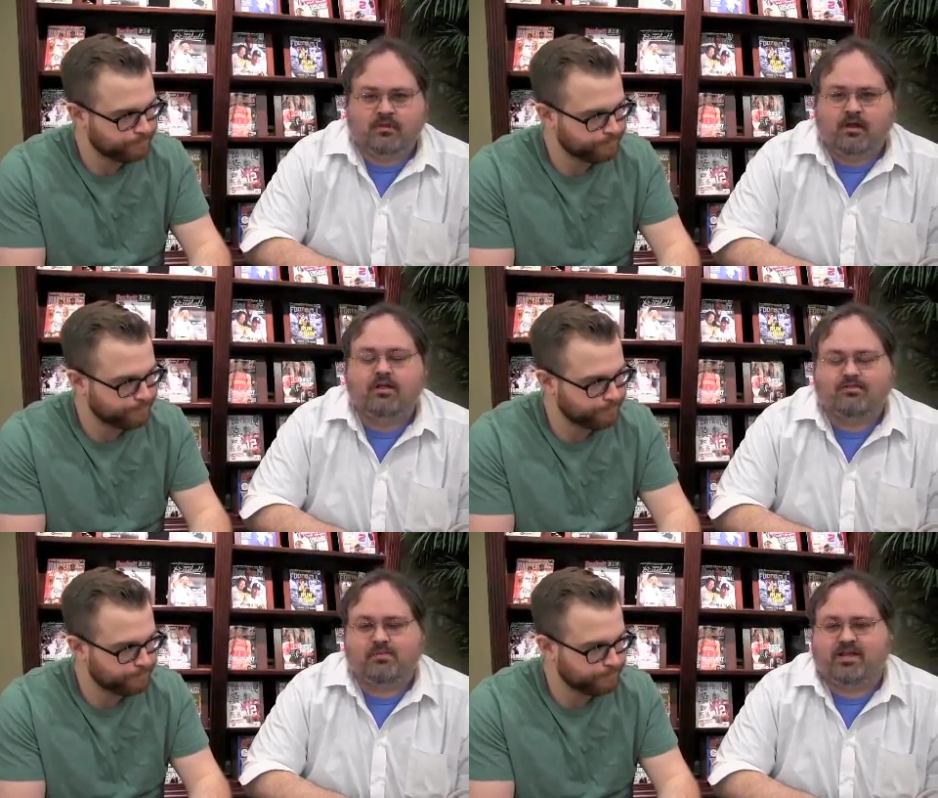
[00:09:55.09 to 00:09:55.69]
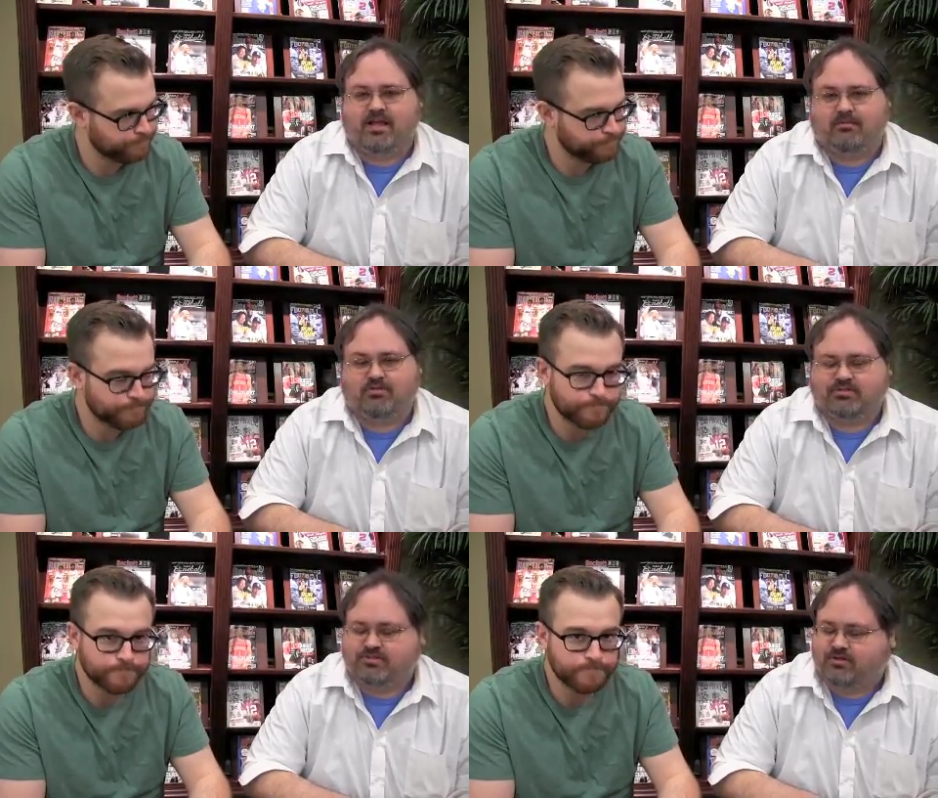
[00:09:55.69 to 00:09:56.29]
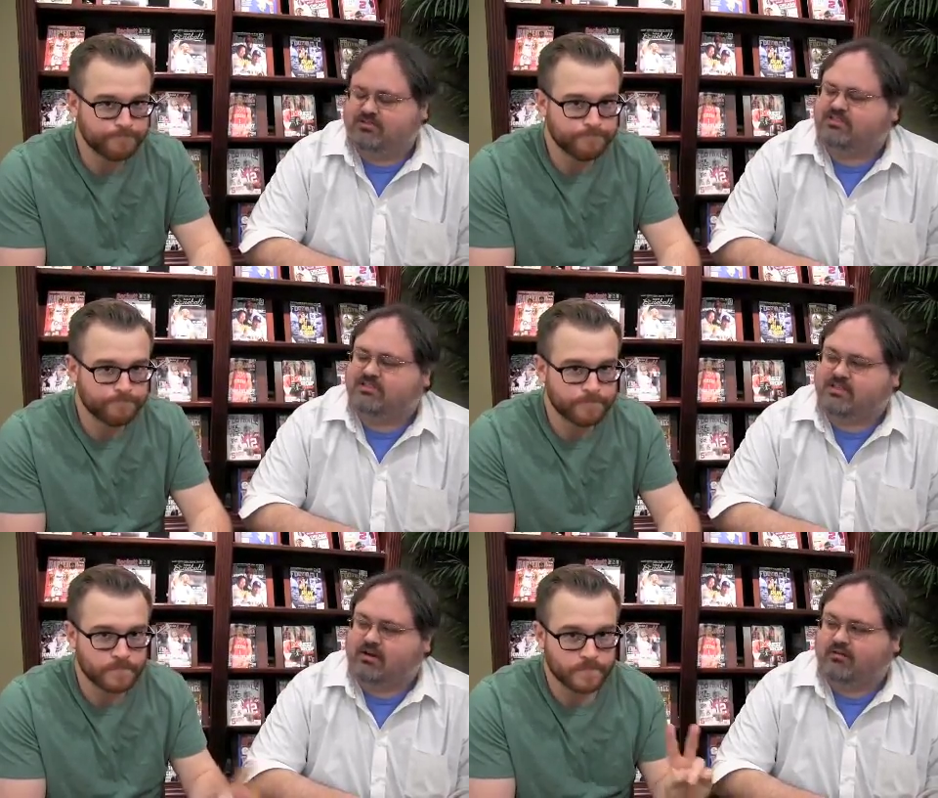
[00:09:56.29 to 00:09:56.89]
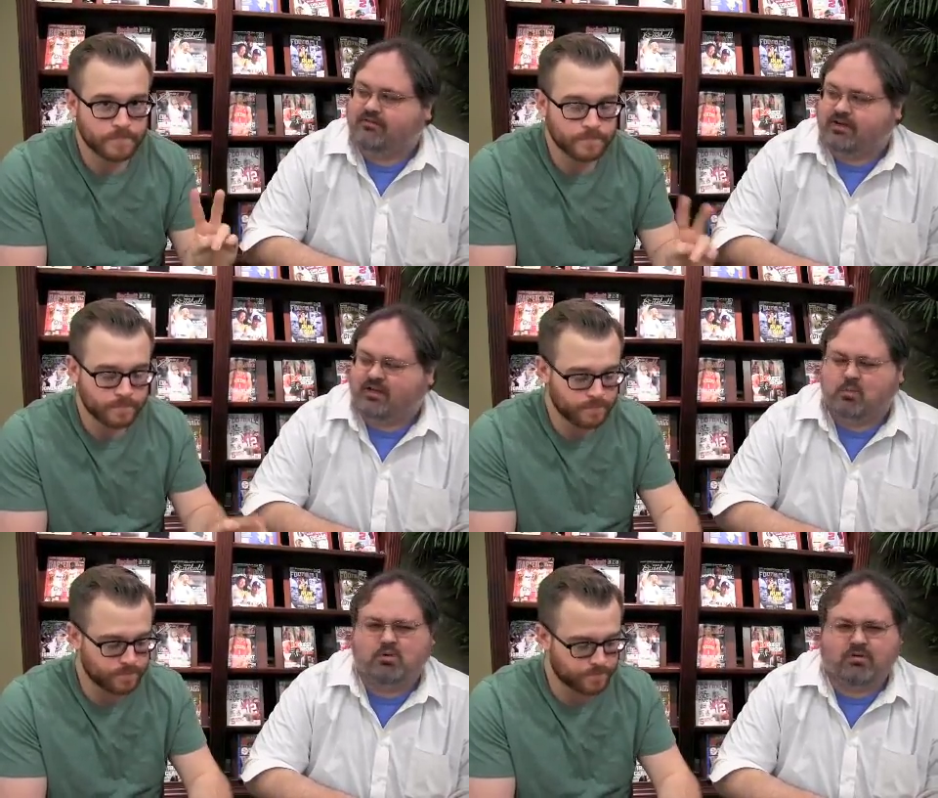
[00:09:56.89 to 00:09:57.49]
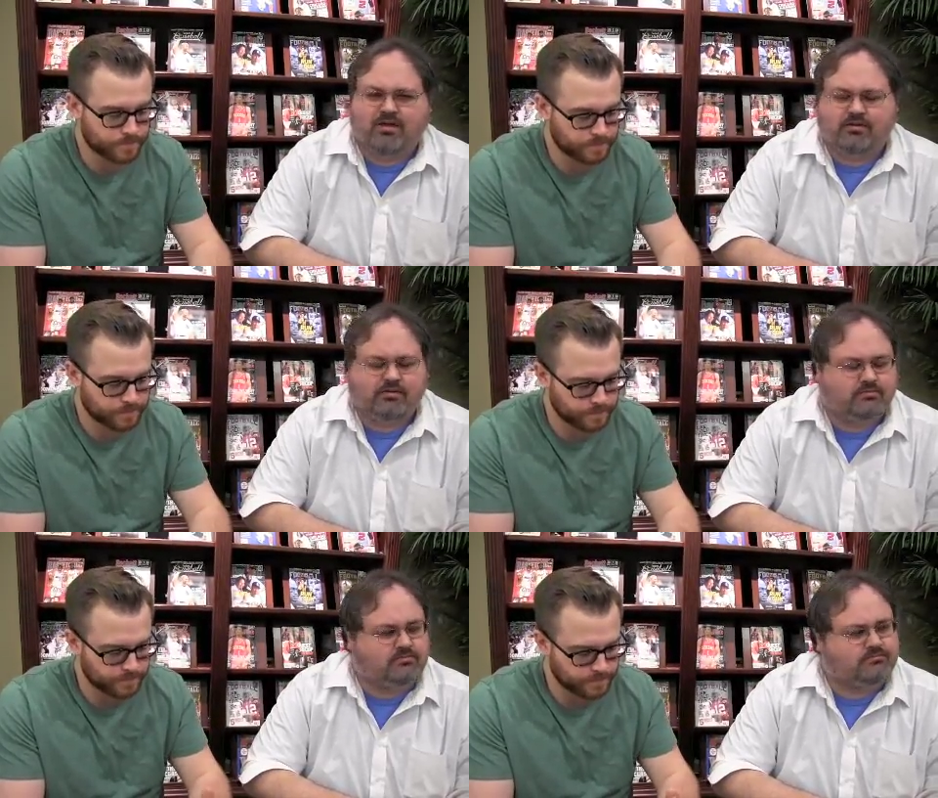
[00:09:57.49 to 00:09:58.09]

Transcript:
Speaker 1: Hello everybody, I'm Chris Olds, this is Derek Ficken, and we're rather